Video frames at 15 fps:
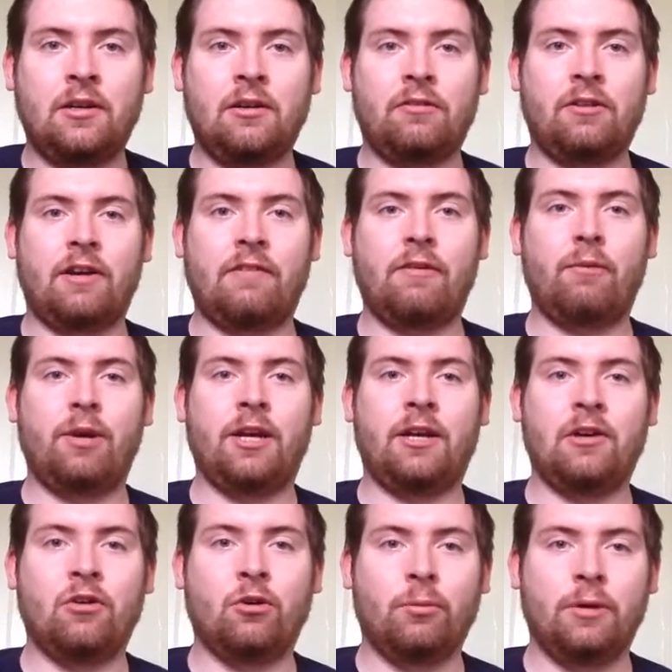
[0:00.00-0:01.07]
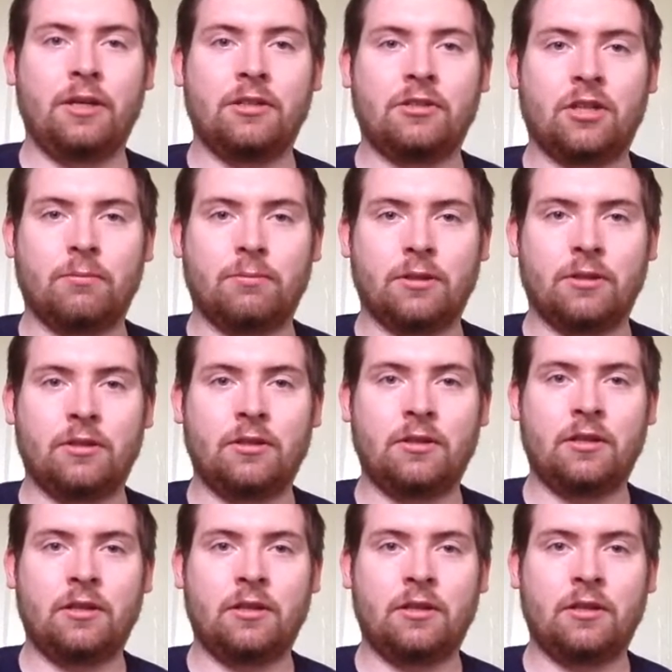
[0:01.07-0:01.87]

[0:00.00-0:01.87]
for every week will be in the description.